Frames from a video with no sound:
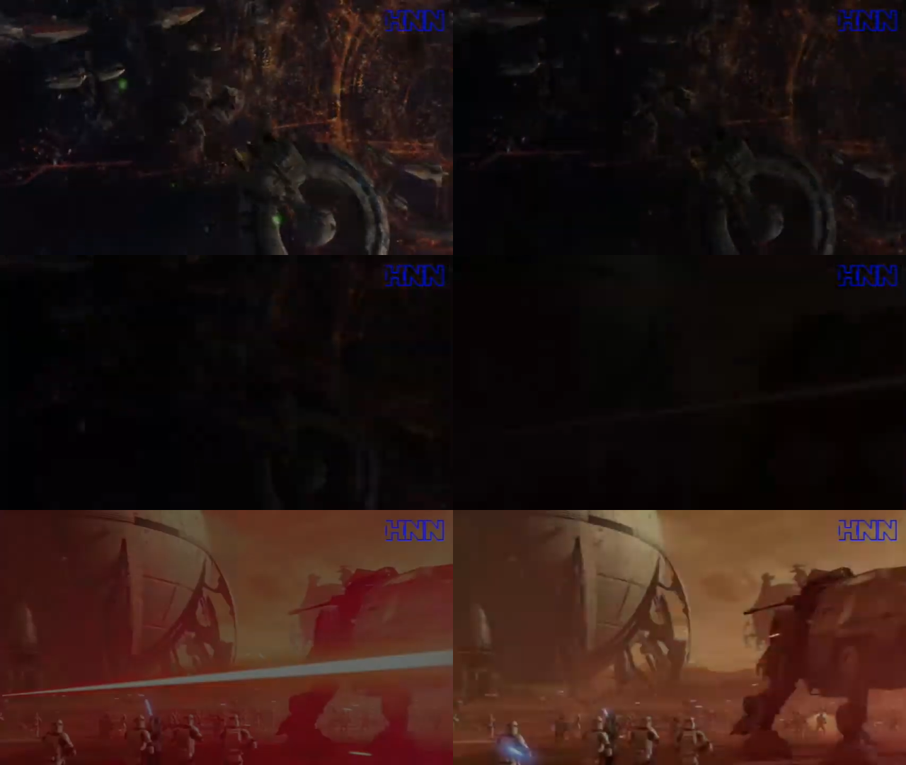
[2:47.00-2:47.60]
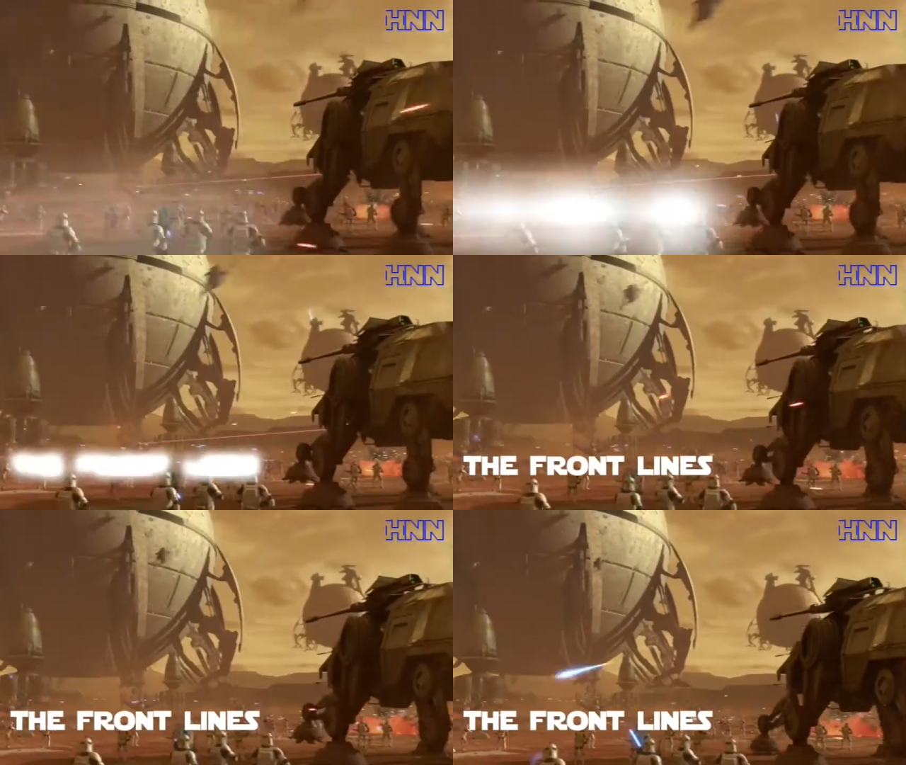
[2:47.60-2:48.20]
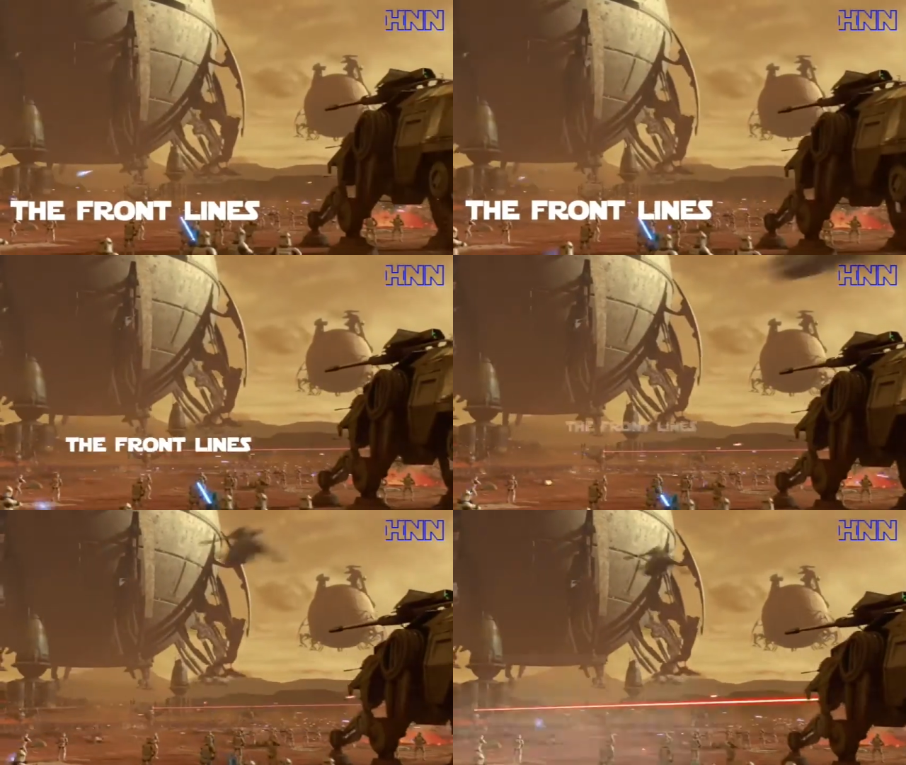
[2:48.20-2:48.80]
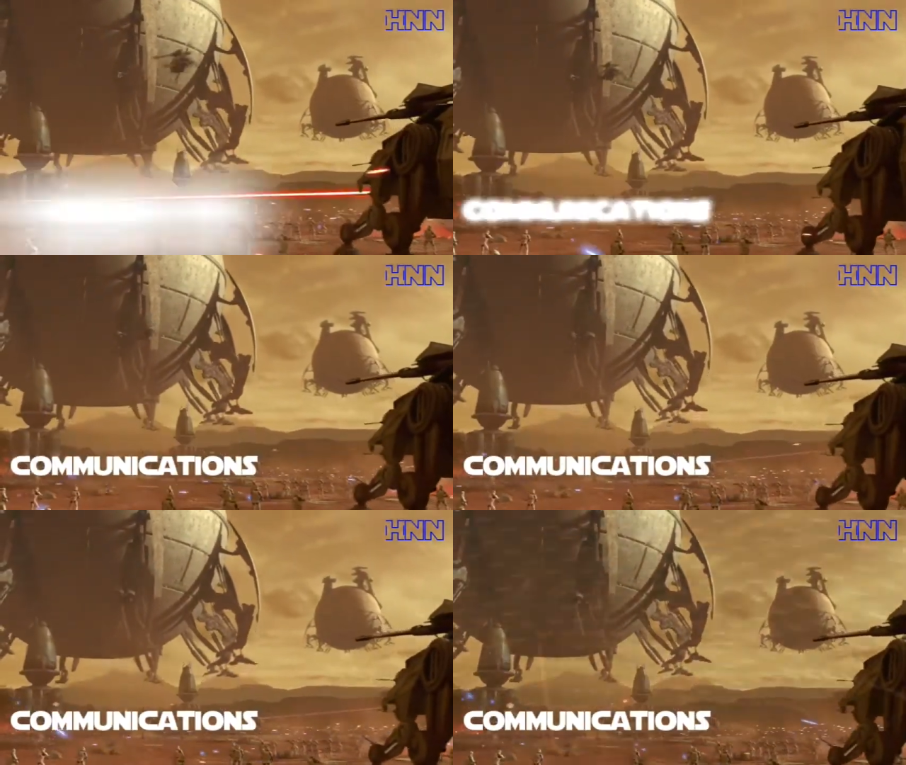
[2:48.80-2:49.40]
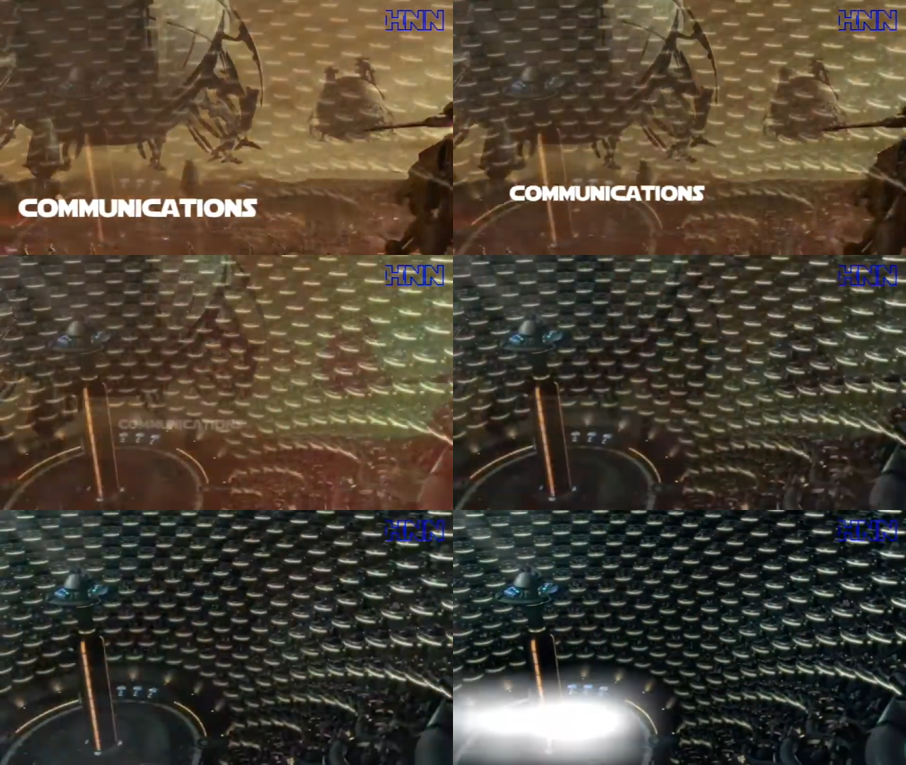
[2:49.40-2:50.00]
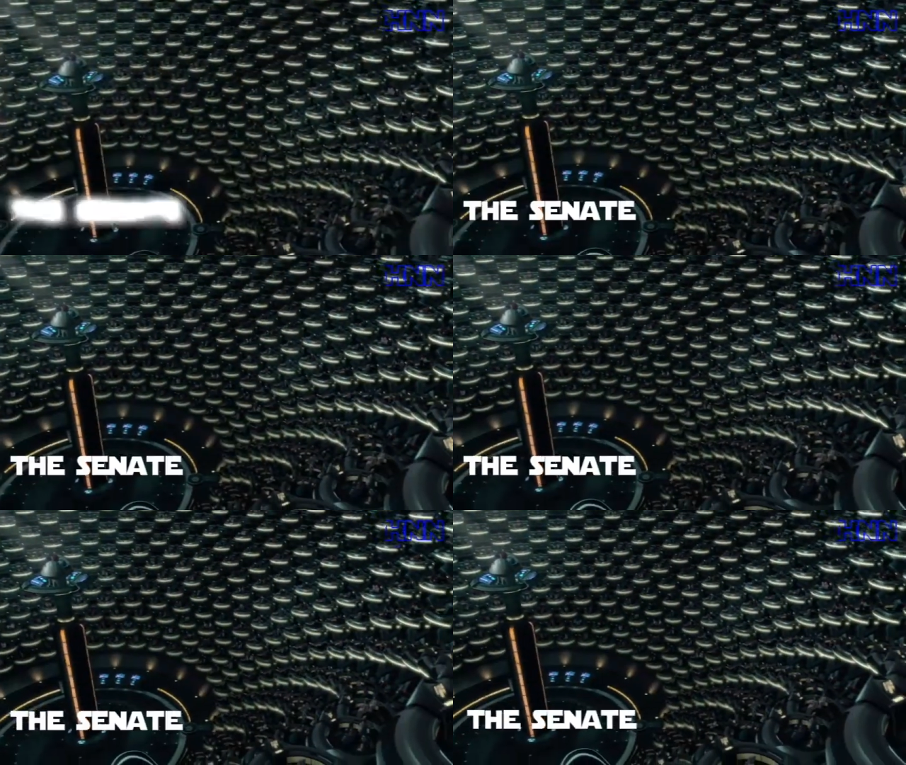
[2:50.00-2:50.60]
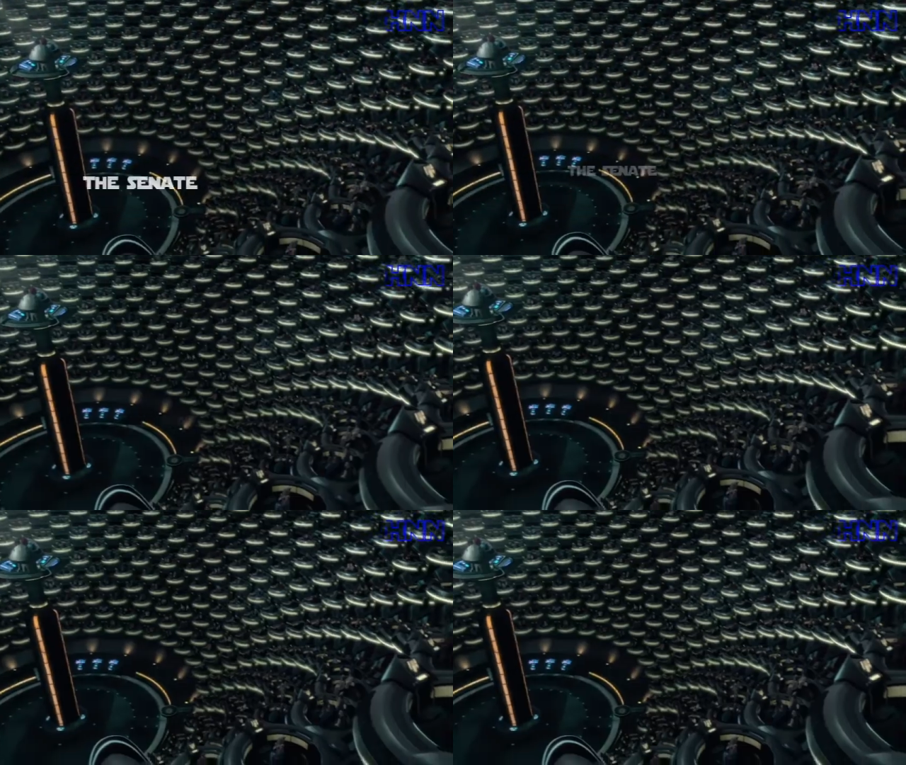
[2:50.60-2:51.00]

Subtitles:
No face is visible, so there are no lips to read.